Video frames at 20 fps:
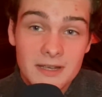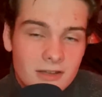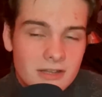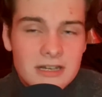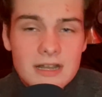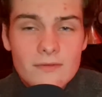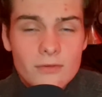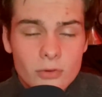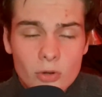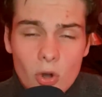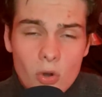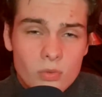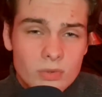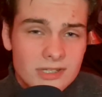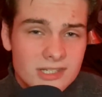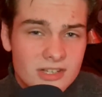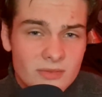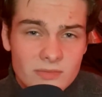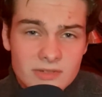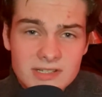You never know when
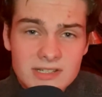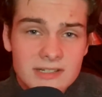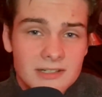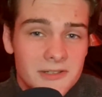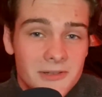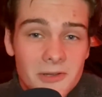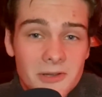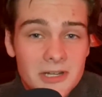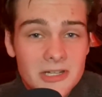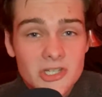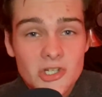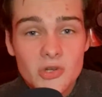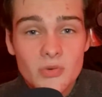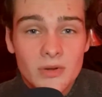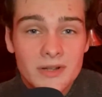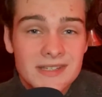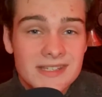someone's gonna look at you on